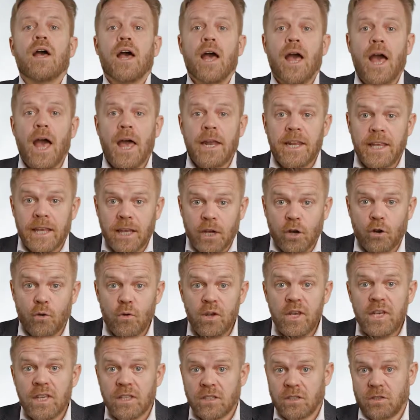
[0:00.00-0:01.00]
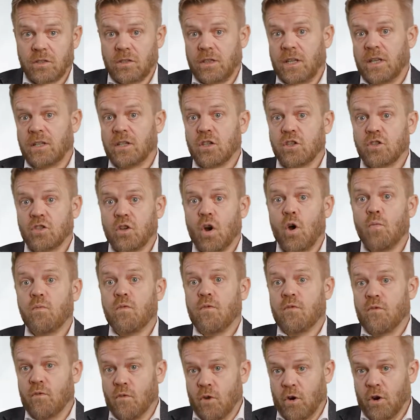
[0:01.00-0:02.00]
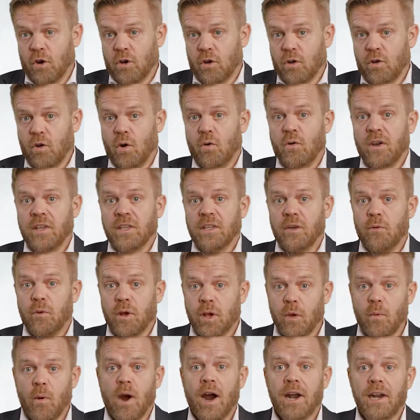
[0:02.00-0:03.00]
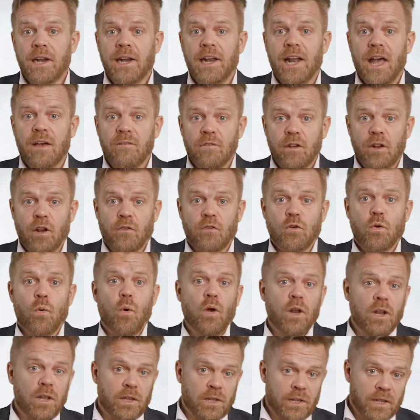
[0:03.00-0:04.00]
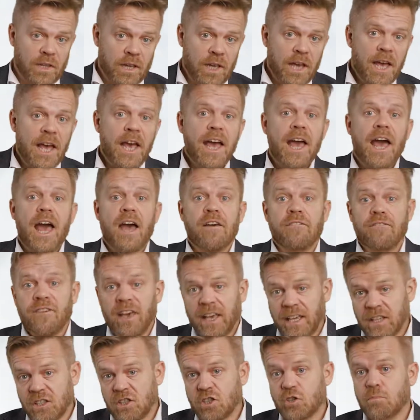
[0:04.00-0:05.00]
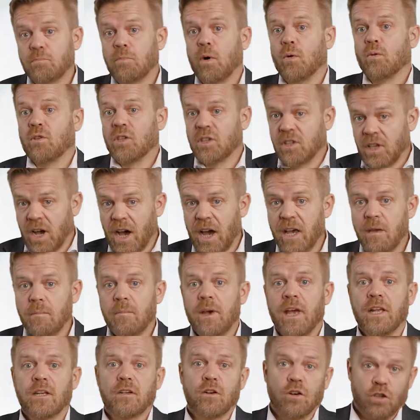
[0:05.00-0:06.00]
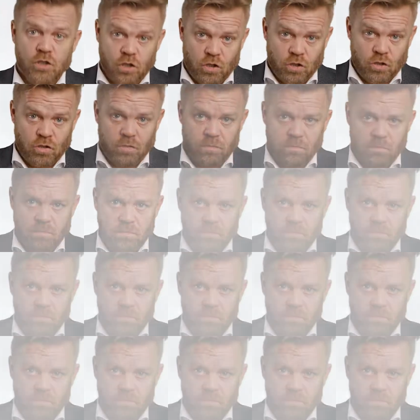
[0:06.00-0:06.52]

An increase in the scope of work or in the required level of quality affects both time and cost.